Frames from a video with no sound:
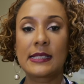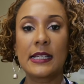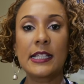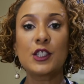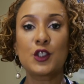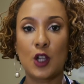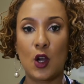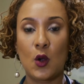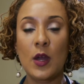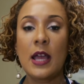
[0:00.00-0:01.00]
studies
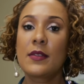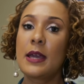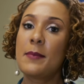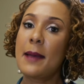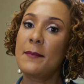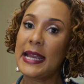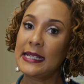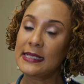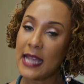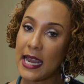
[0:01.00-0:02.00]
show that by
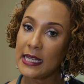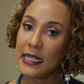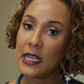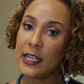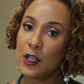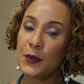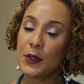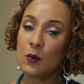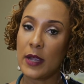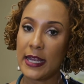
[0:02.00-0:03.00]
maintaining a
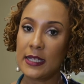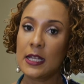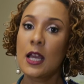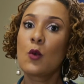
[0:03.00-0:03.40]
healthy weight